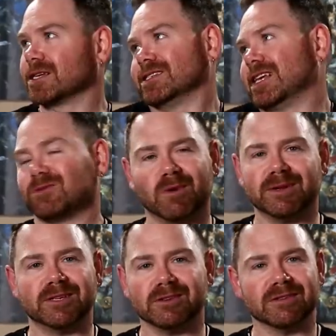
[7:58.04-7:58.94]
because that's what we
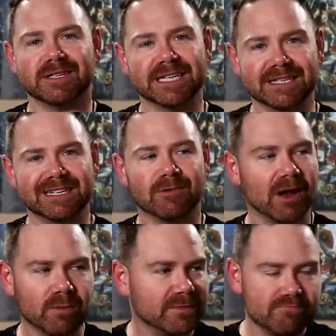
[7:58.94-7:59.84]
do in D&D,
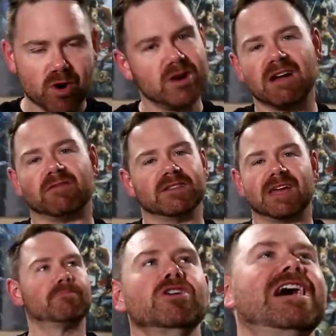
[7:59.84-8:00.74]
right? We burn
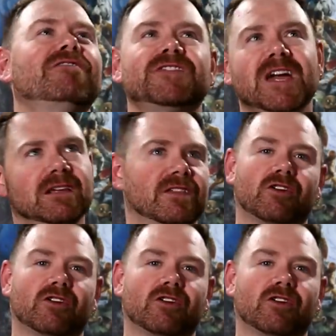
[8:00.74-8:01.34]
everything, burn everything to the